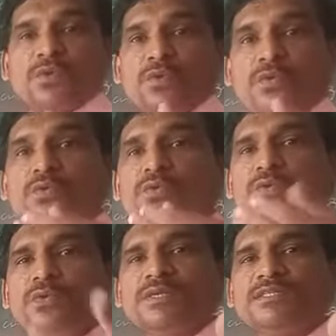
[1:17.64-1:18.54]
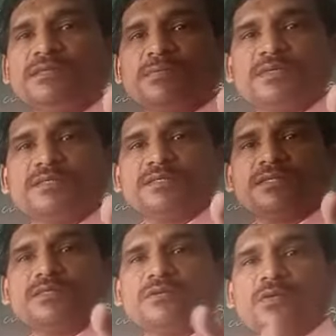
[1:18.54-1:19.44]
who is a
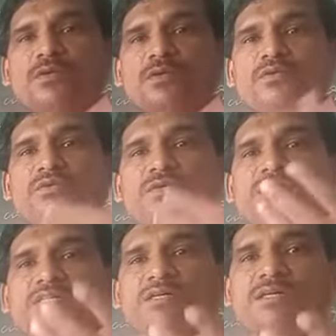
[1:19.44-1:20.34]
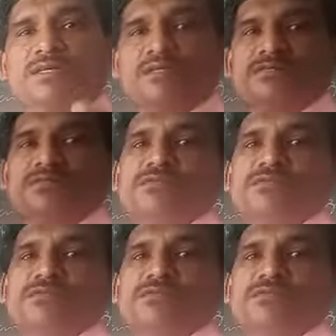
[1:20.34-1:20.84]
person or who is a